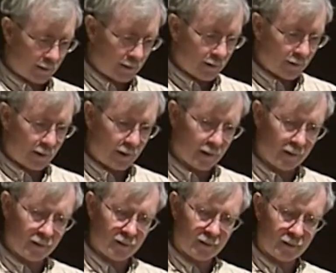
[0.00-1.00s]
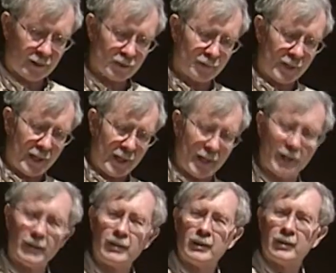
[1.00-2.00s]
Then this
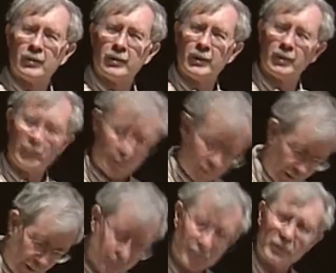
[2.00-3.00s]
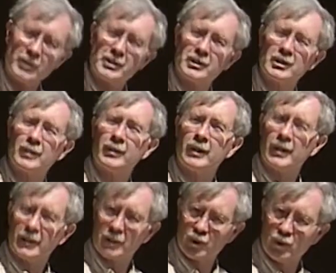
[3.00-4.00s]
bag would then be placed, of course, in something
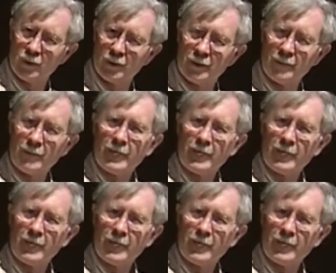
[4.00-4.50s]
like a cooler.